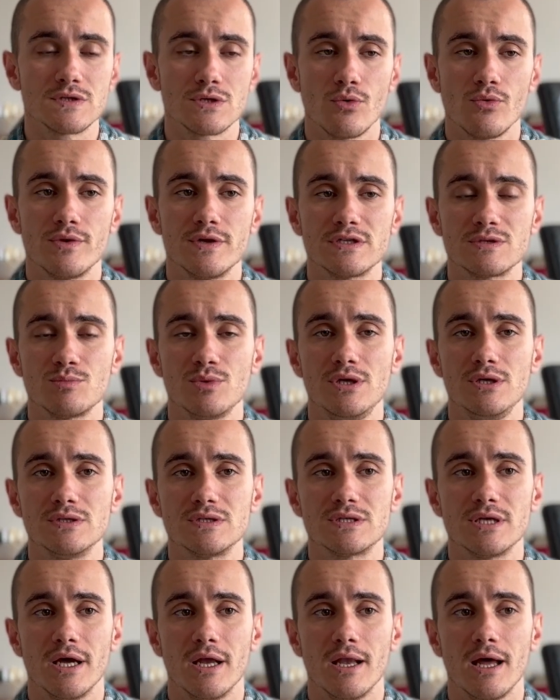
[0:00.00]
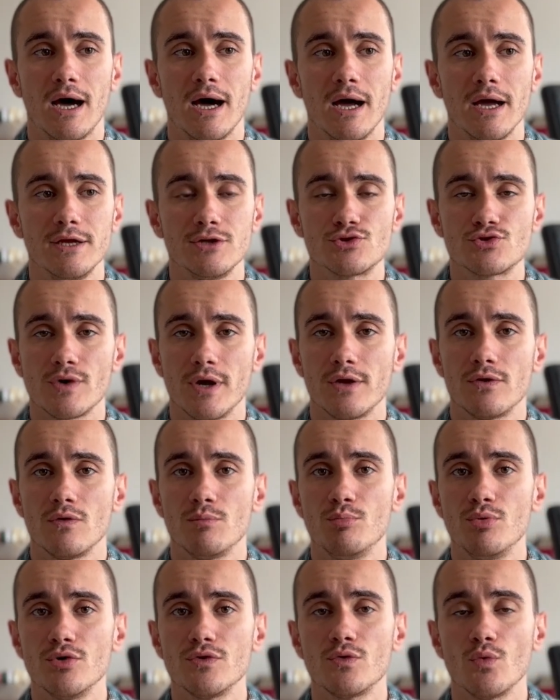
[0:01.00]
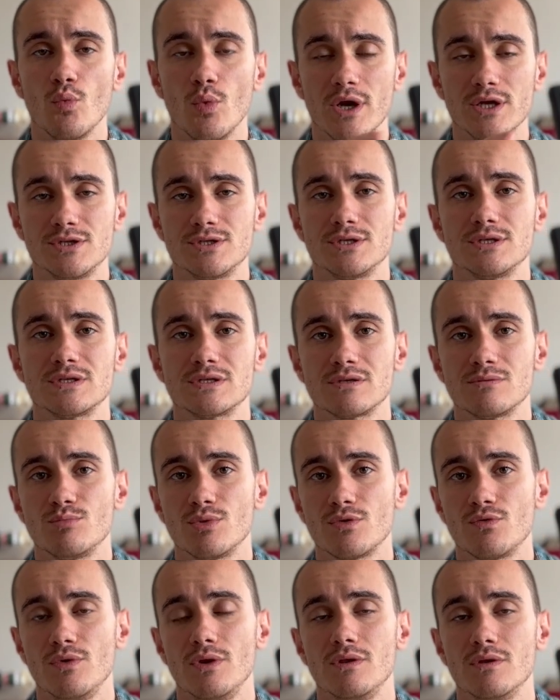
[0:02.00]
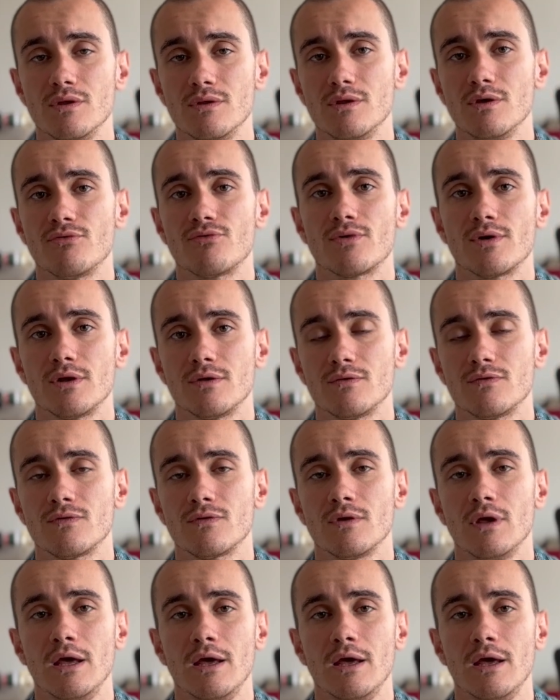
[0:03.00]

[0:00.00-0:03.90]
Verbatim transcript: So this means that I try to put wedges between the different